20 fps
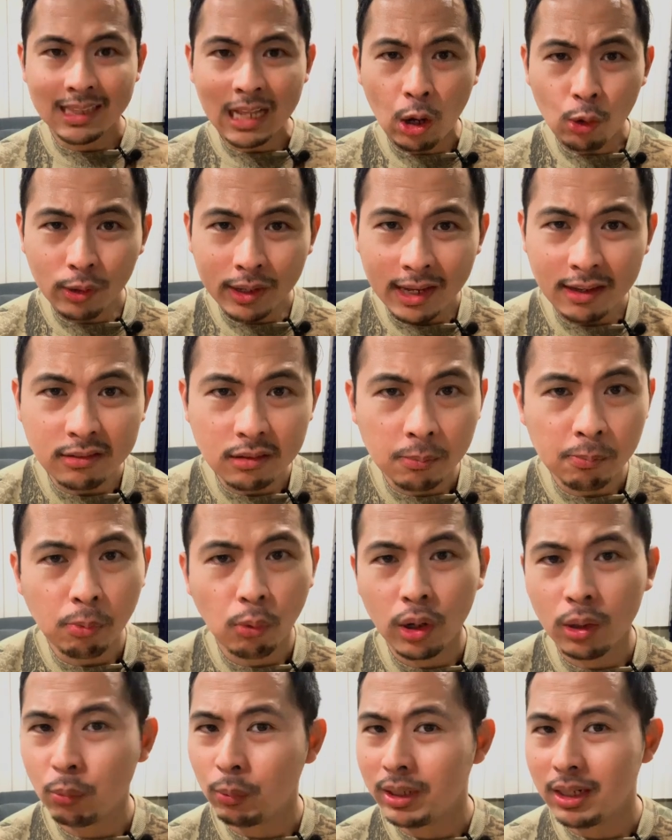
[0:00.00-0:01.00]
Now, case in
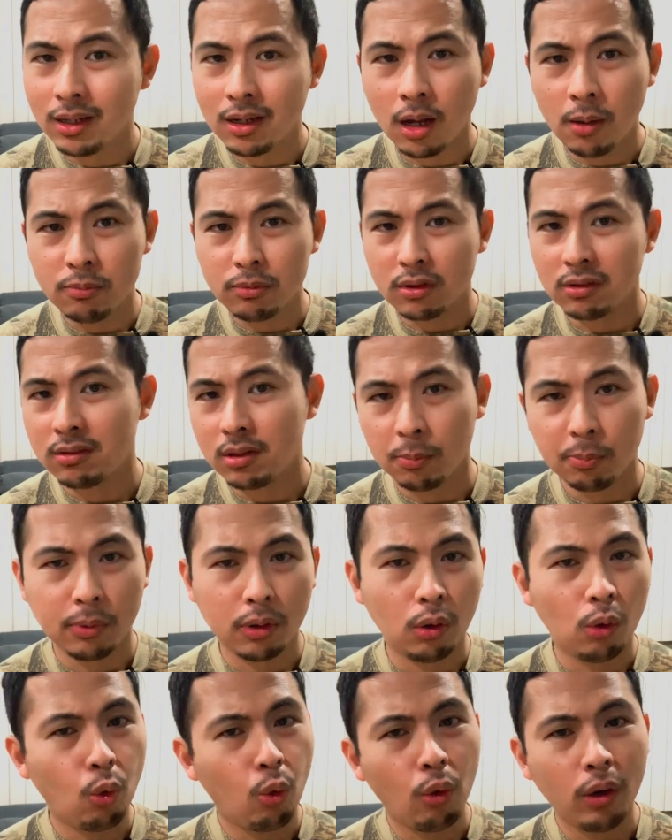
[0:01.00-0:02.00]
point, when it comes to
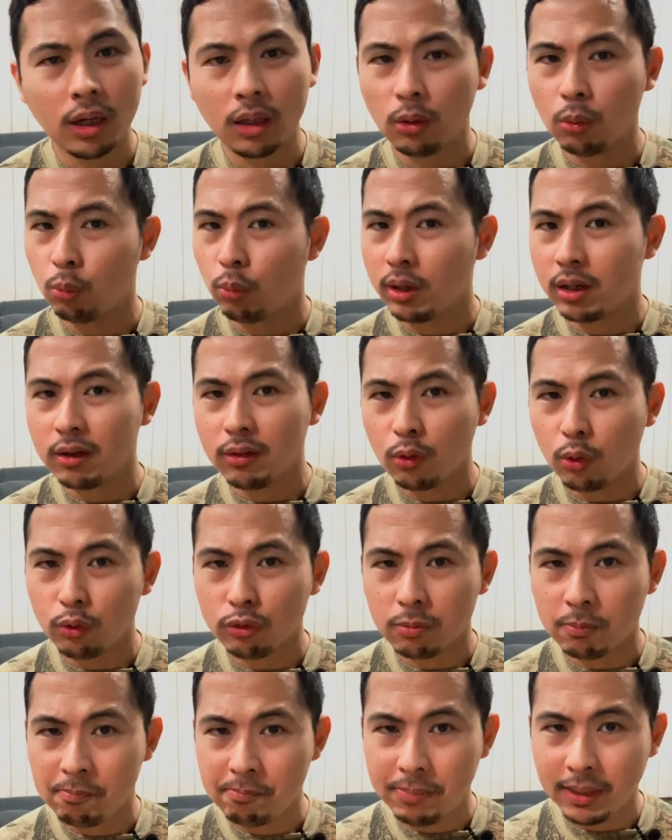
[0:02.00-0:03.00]
Cypriol oil, one of
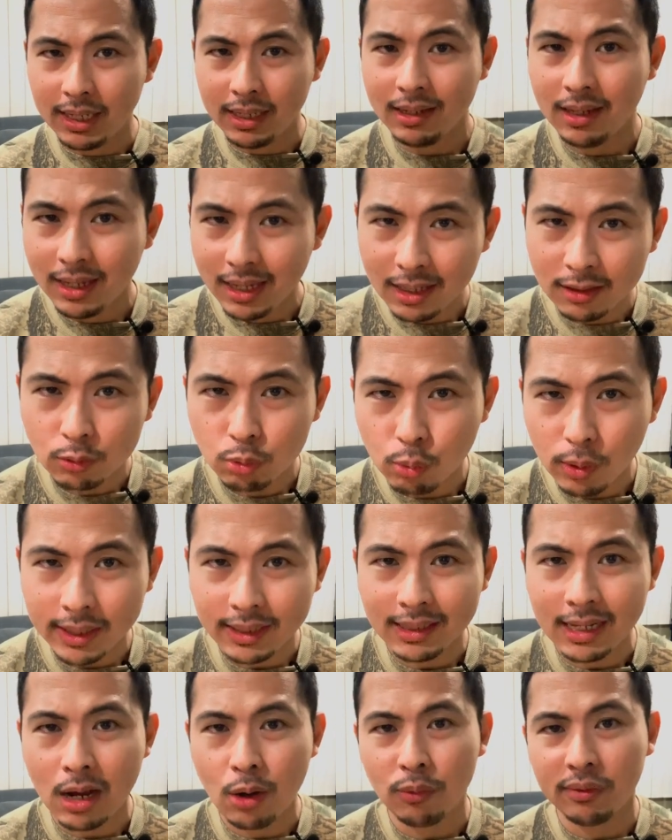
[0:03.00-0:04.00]
those big hits right
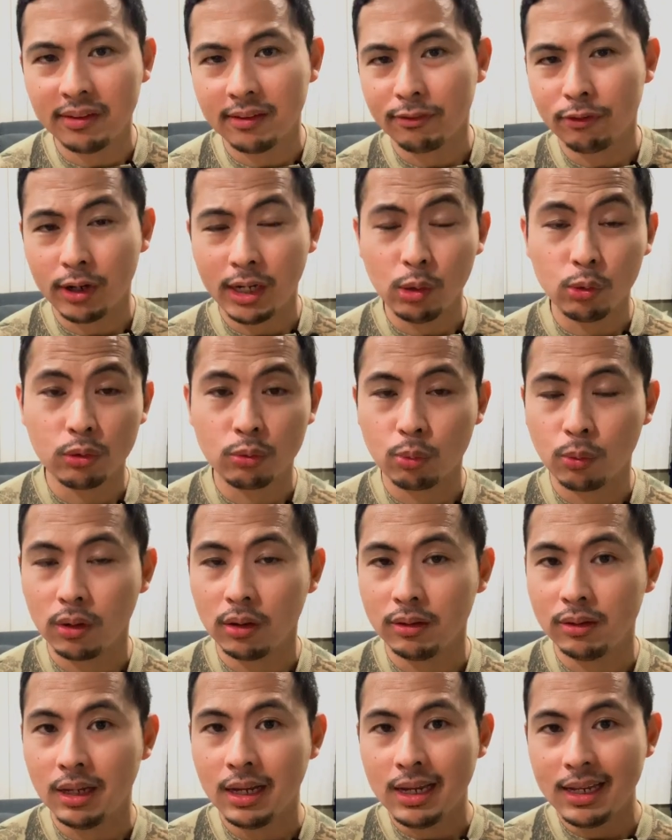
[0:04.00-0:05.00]
now in the fragrance
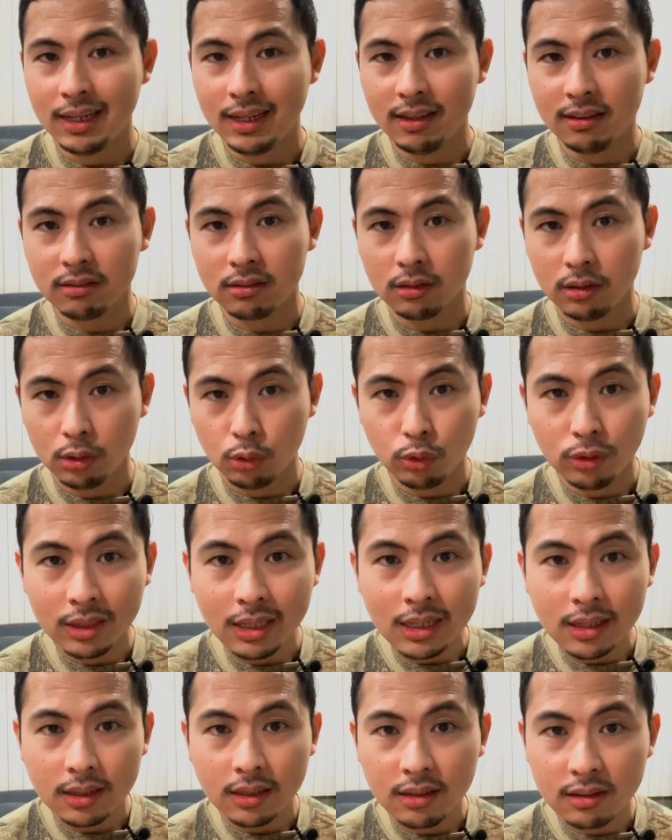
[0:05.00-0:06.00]
world is
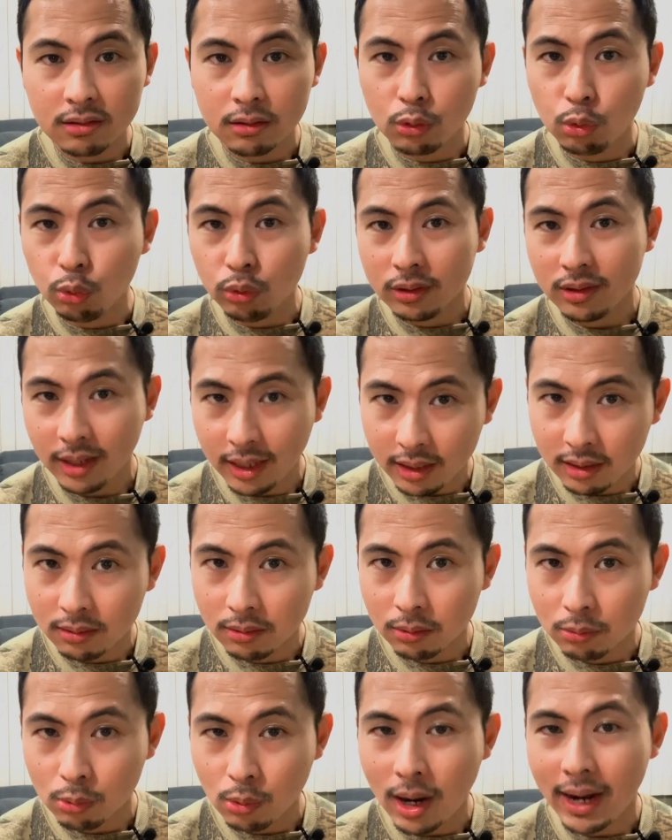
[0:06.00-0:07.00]
Uniquee's Kutay,
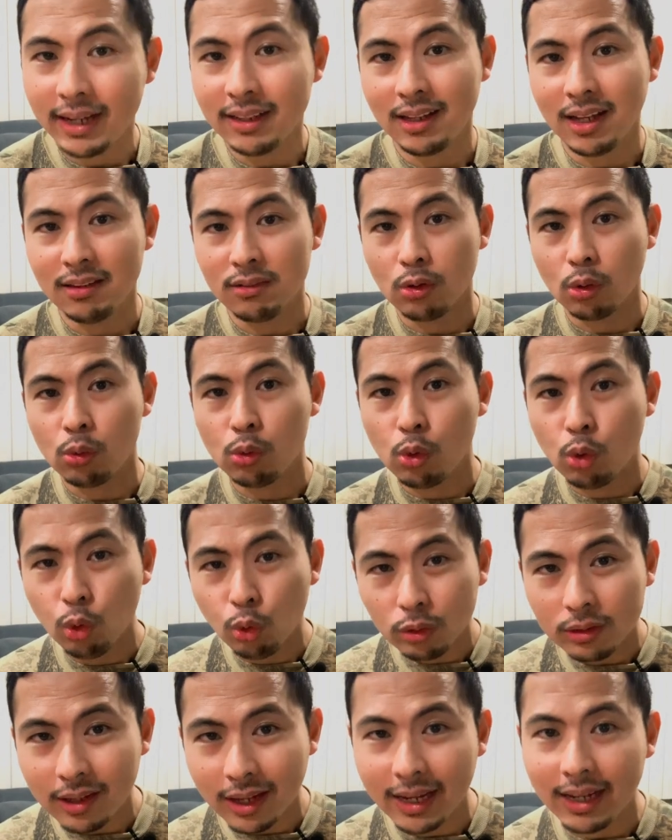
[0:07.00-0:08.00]
right? And so
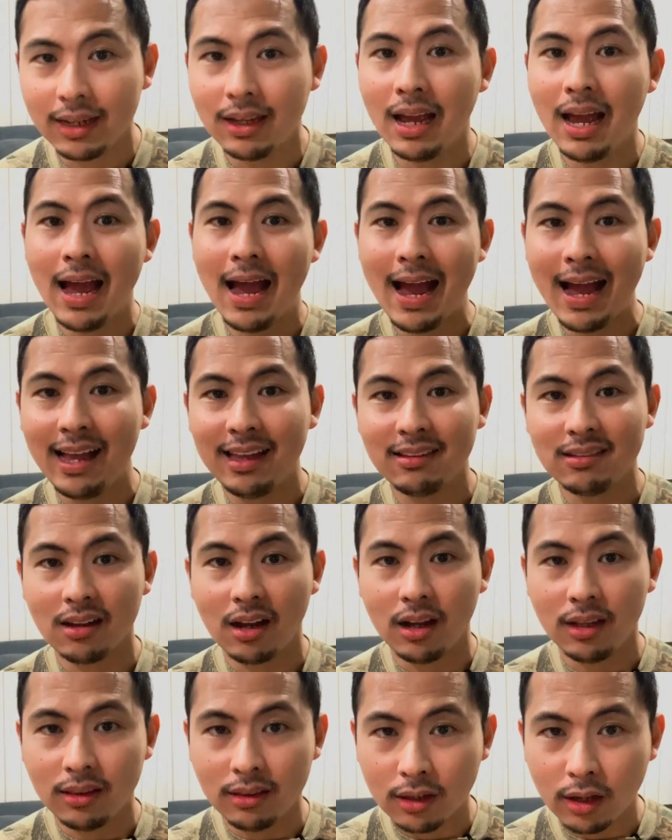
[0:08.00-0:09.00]
Kutay has
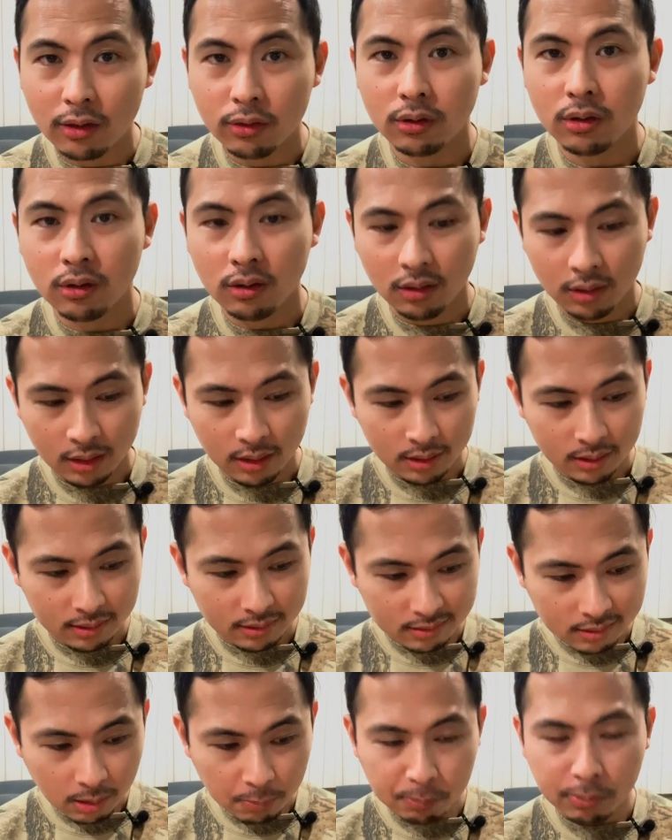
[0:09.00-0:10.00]
another
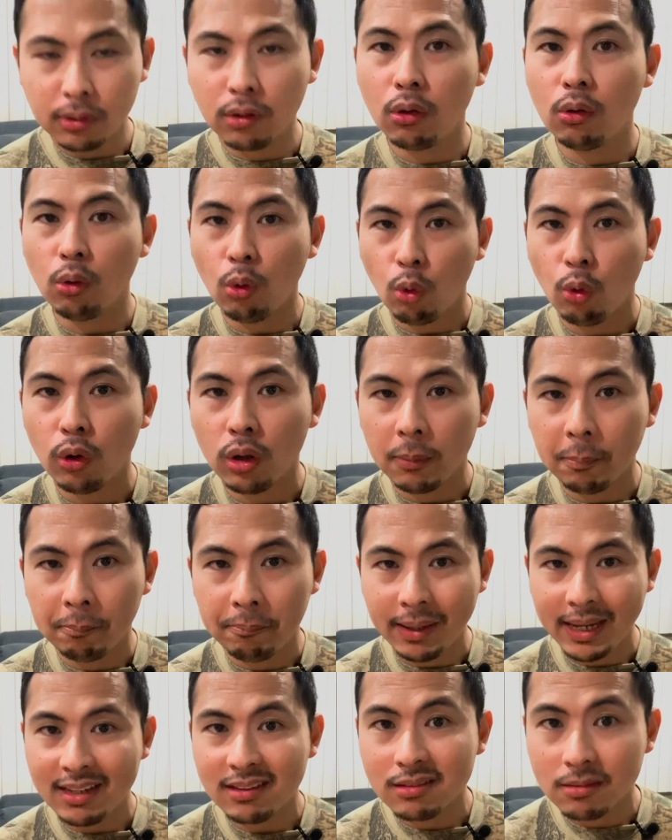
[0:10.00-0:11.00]
Cypriol
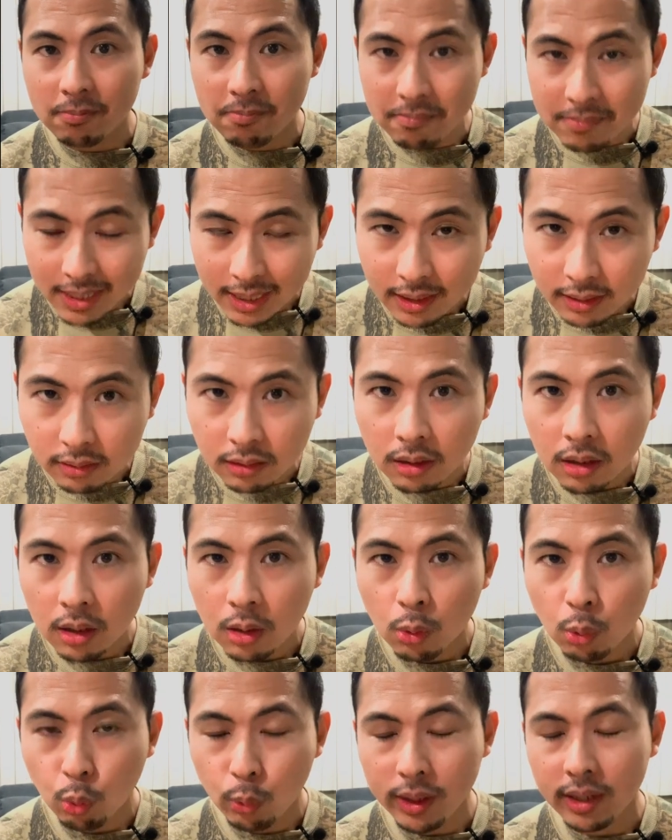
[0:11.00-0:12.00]
oil-based mid
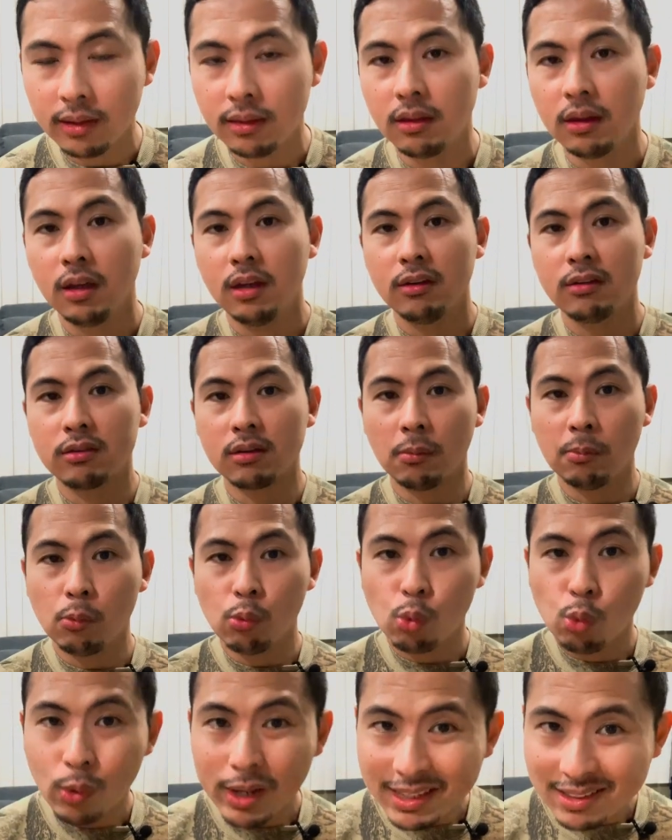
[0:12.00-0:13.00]
with
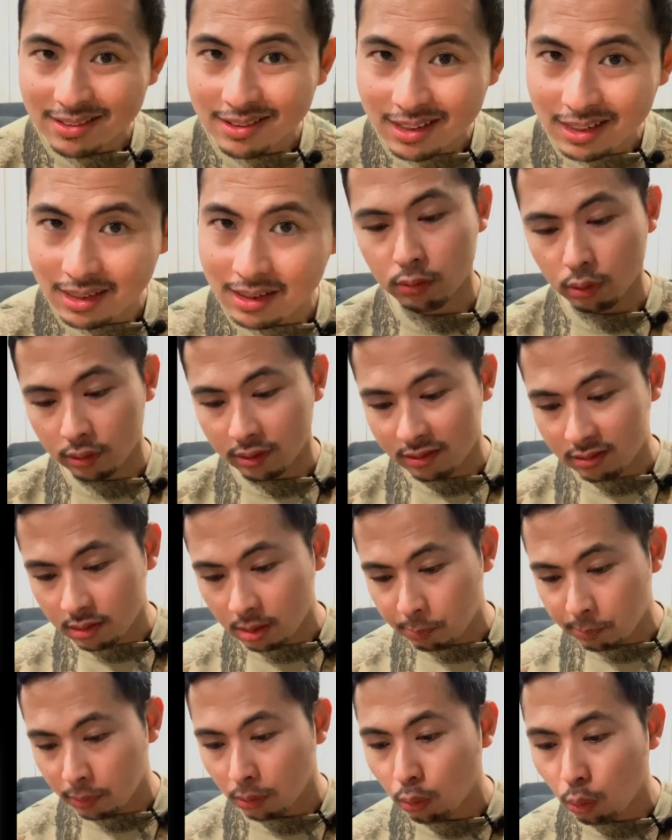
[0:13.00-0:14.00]
some whiskey. So the
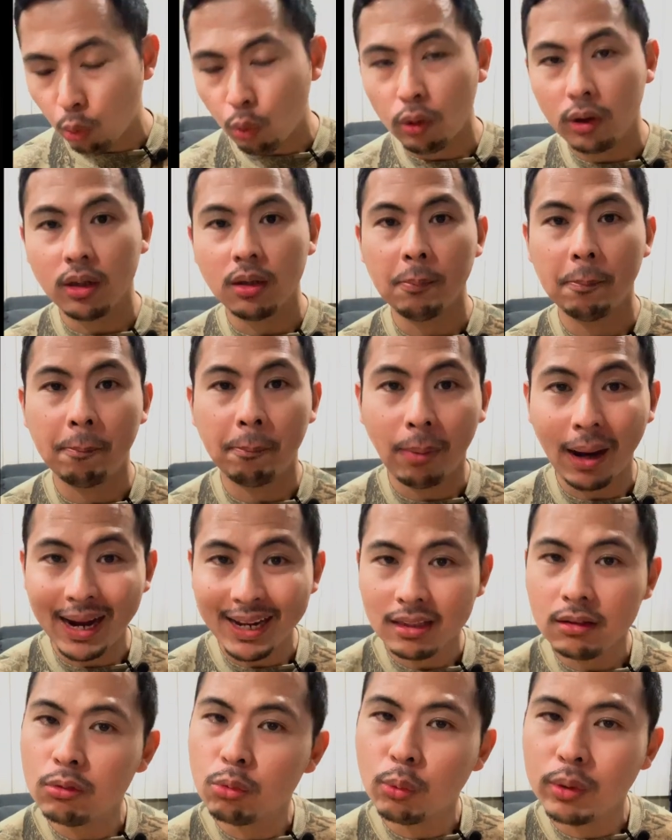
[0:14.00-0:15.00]
Cypriol oil
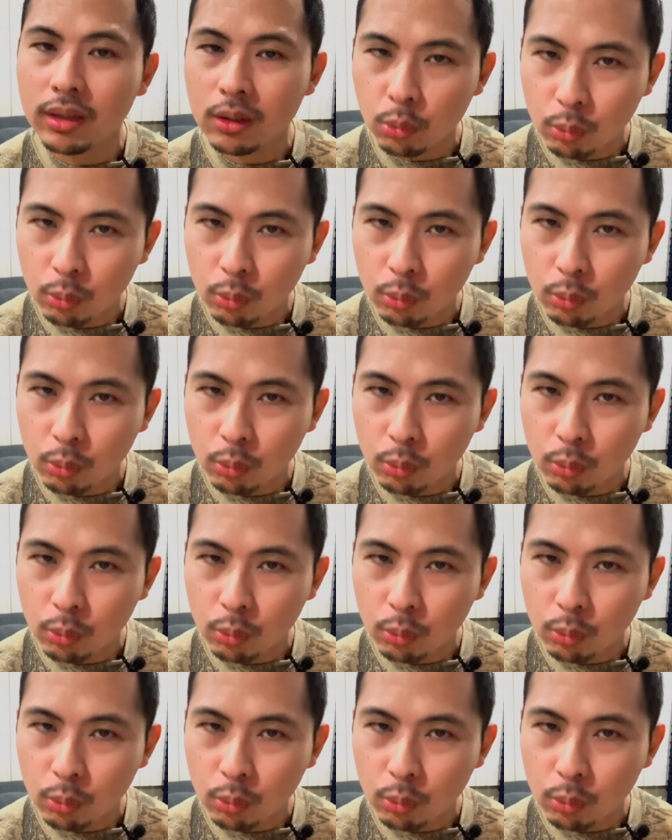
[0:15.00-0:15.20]
binds with the